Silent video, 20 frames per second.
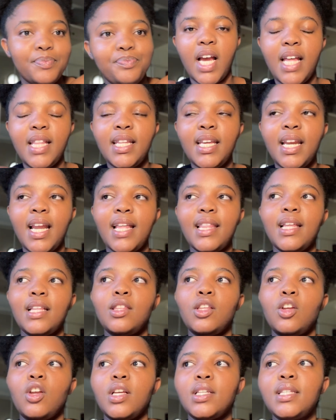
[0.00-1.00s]
And then I think
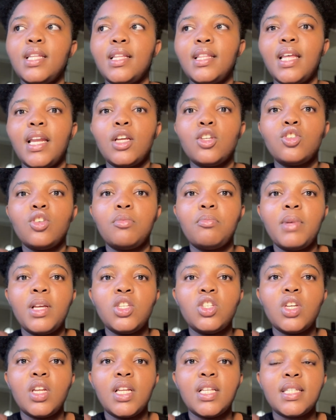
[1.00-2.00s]
the last thing that I should
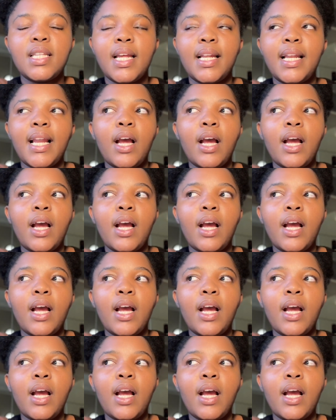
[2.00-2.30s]
mention is that,